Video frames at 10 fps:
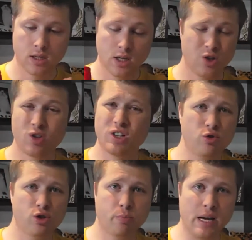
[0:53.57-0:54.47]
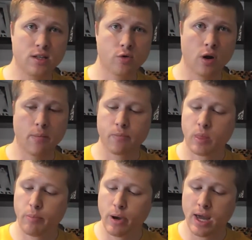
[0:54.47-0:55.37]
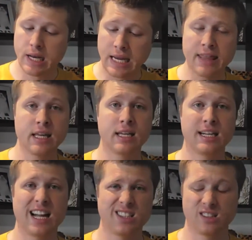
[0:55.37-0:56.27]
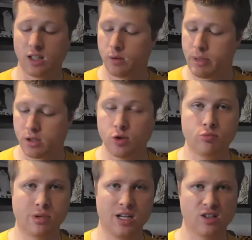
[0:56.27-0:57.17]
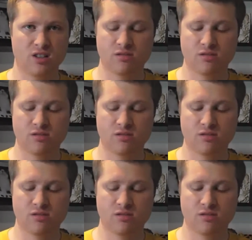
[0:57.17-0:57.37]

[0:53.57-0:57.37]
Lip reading: You could use spiced rum, but I think it adds a little bit too much.